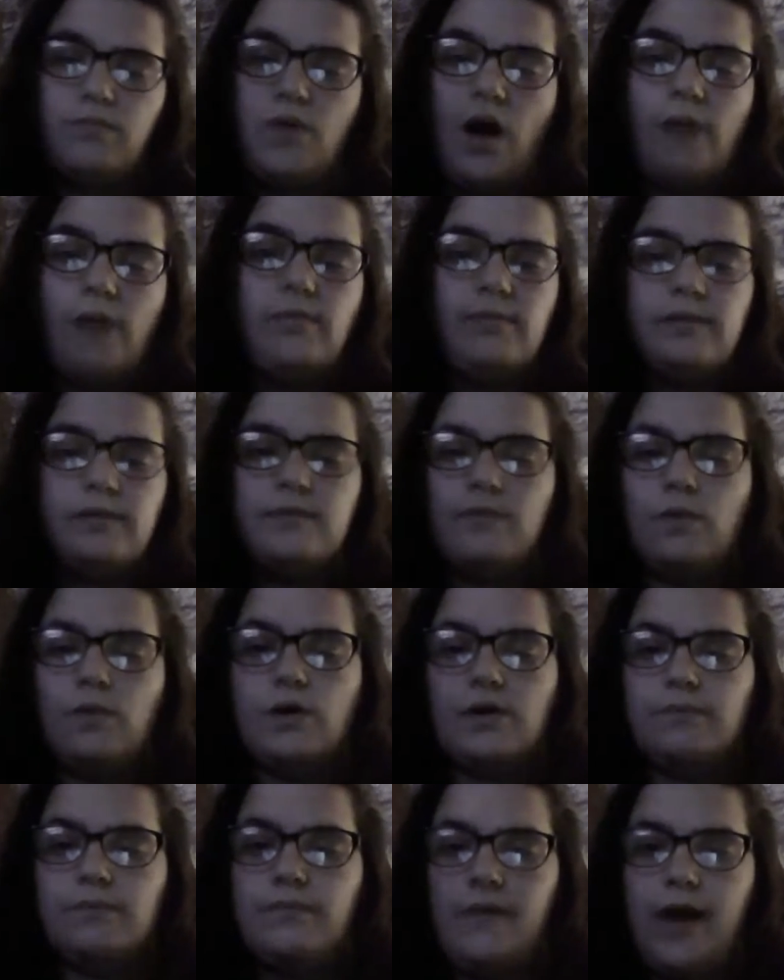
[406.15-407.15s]
probably
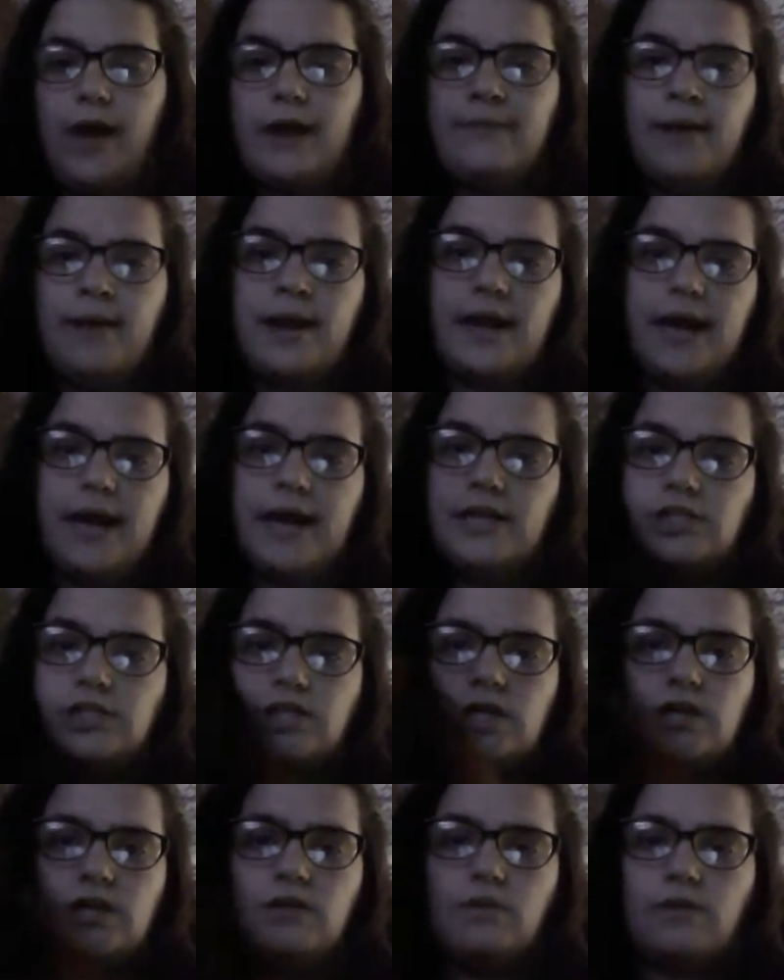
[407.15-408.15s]
more pain
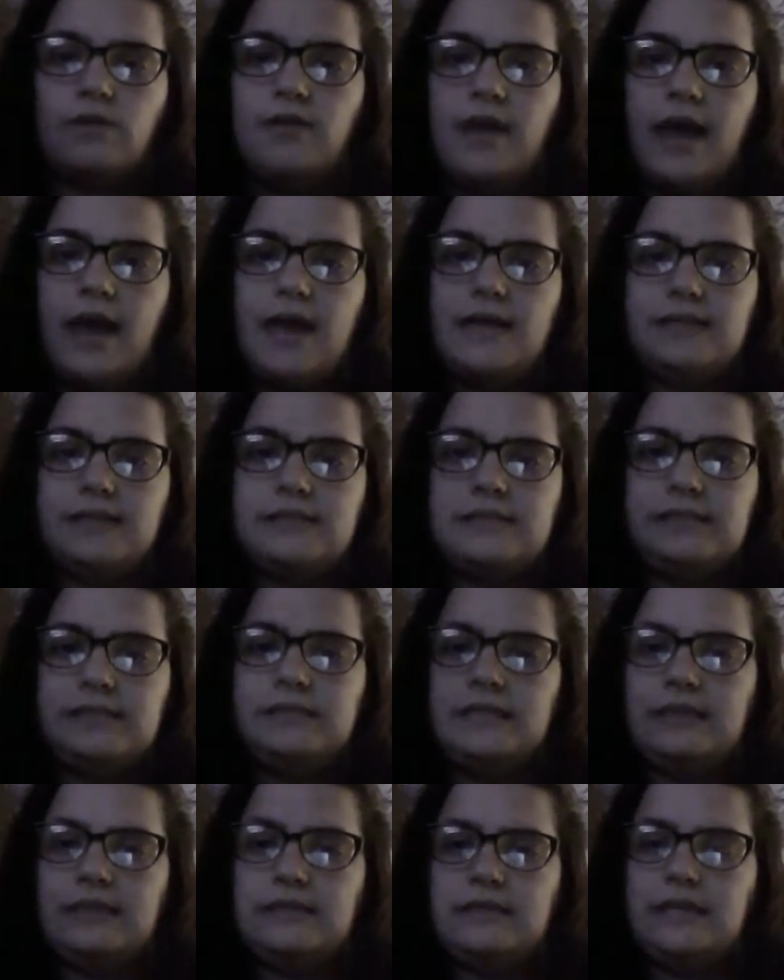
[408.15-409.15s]
medication or the
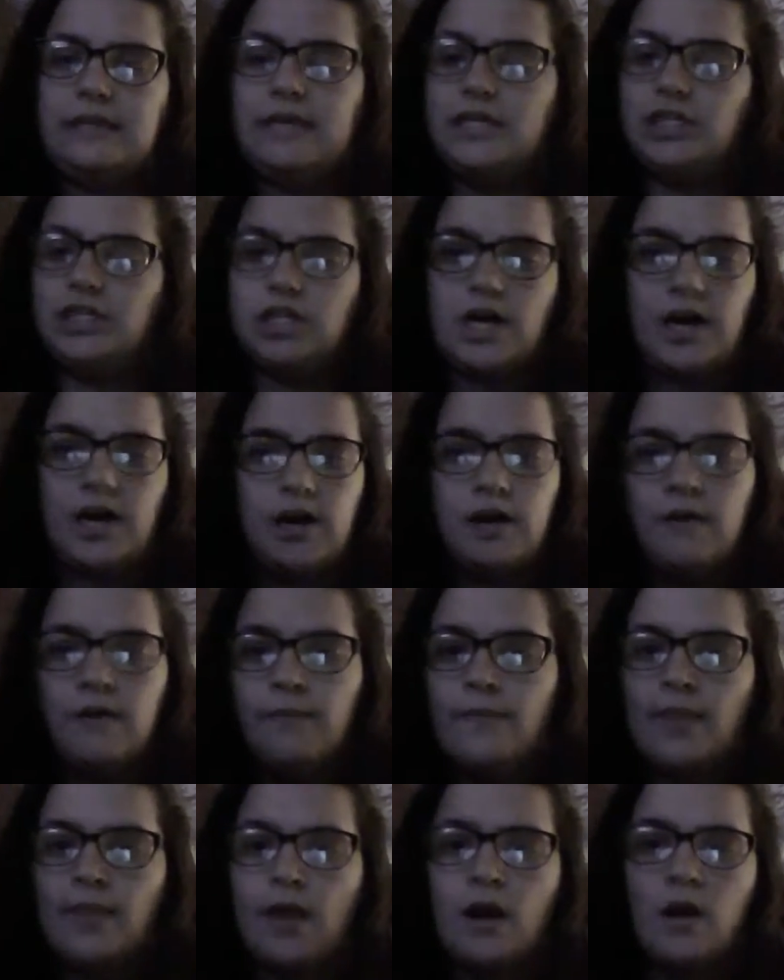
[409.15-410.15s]

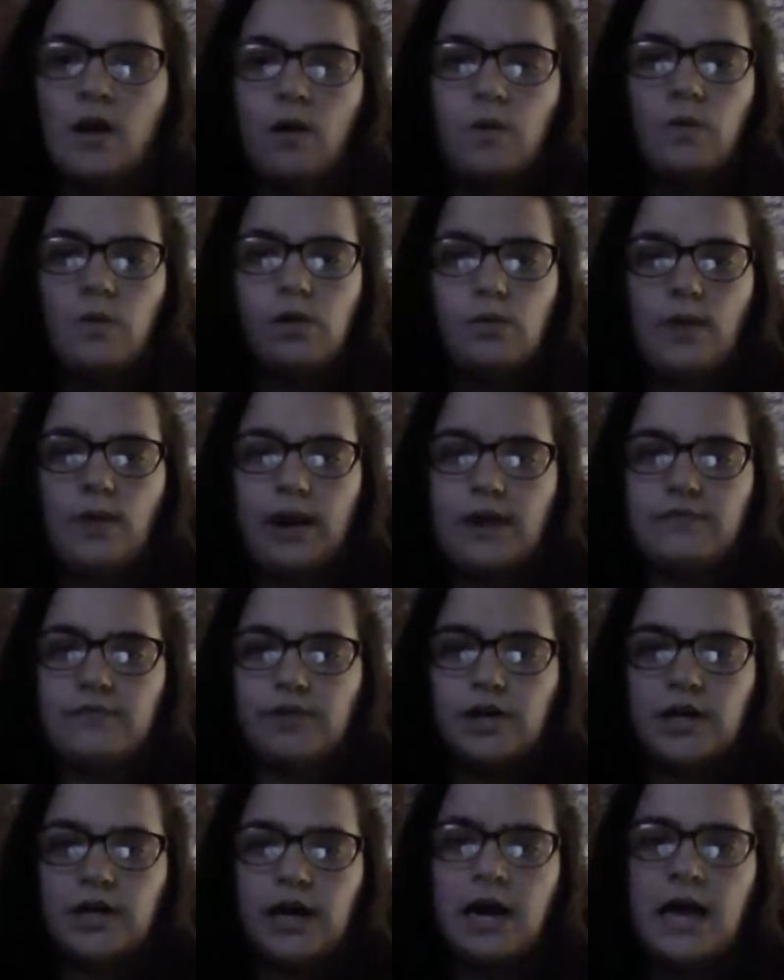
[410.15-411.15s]
anesthesia or
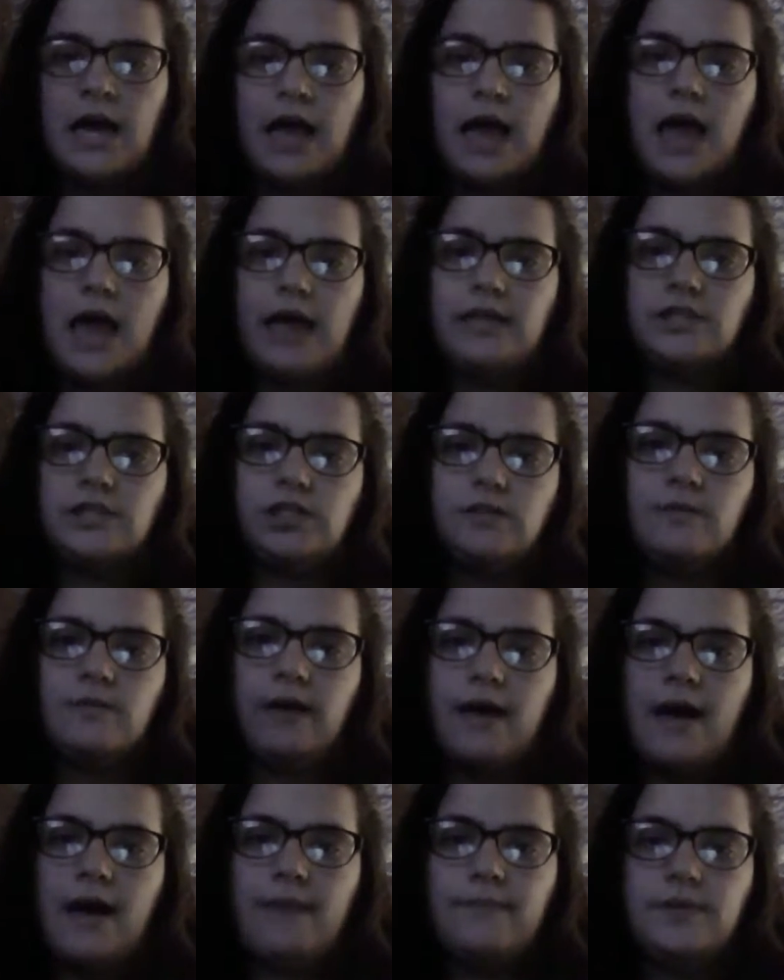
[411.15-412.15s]
whatever, into
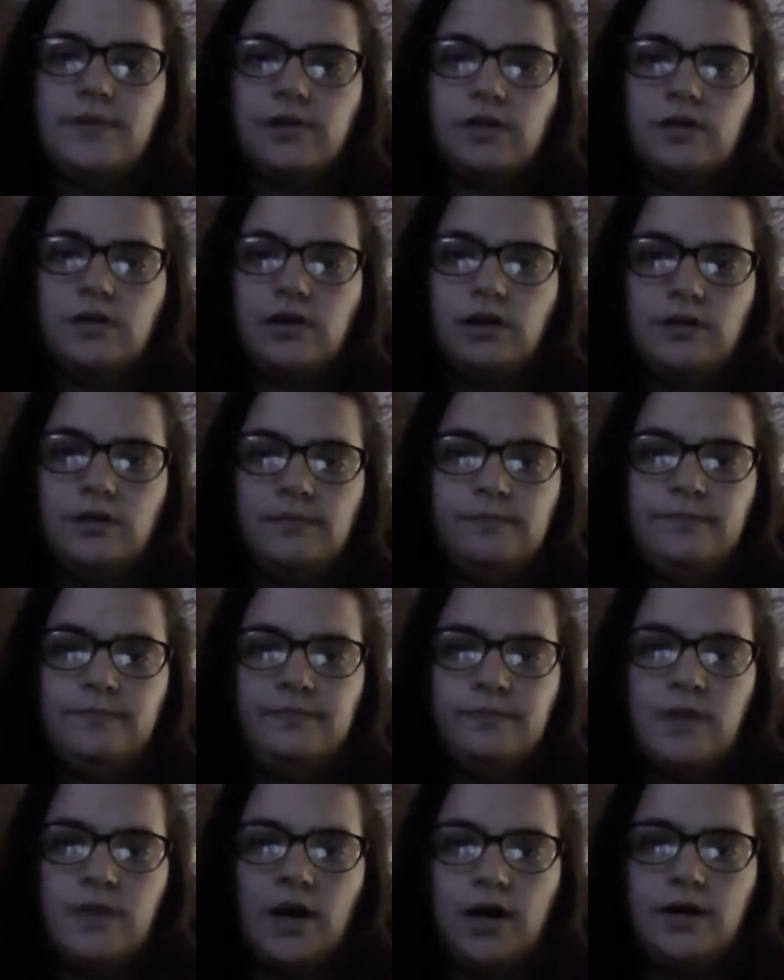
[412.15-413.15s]
my epidural
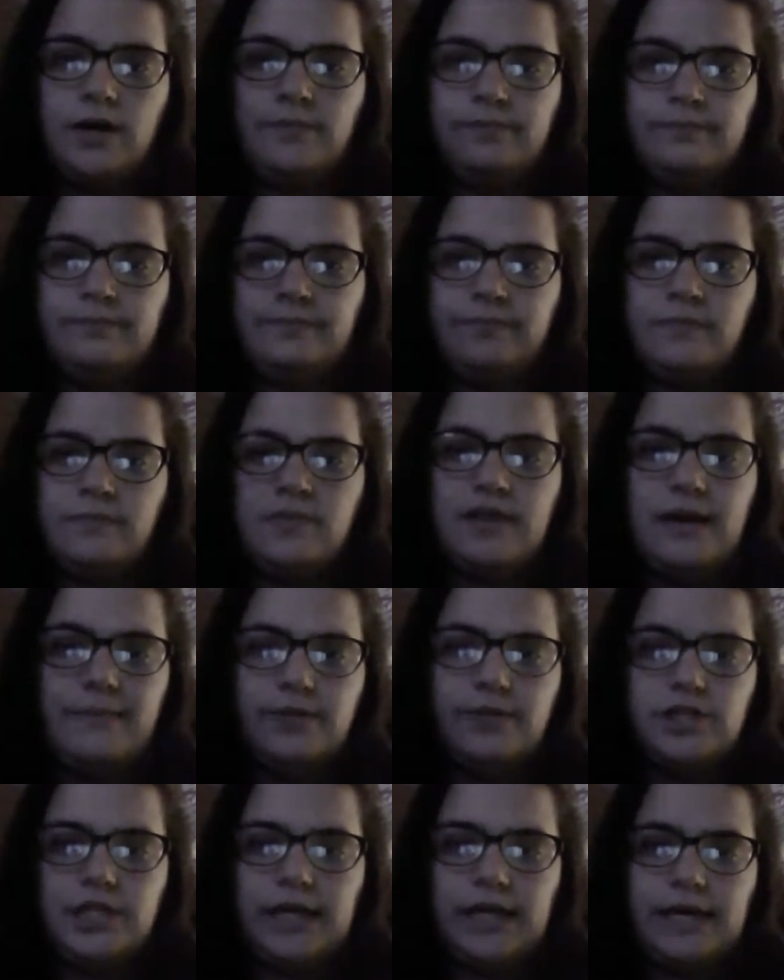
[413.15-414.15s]

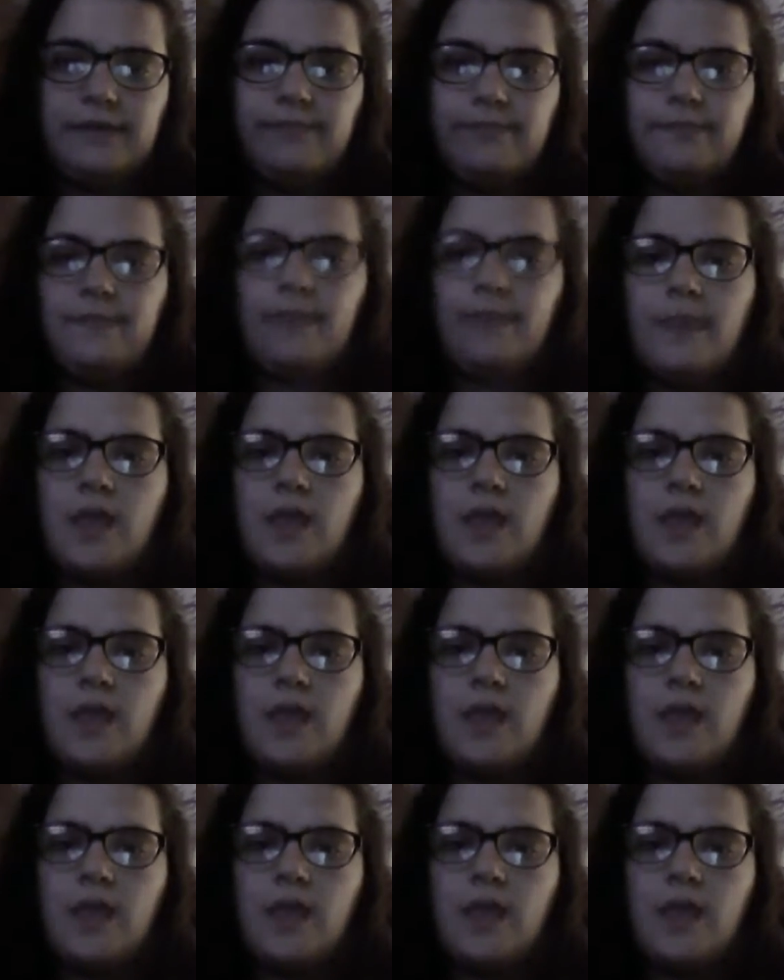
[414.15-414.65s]
thingamajiggy.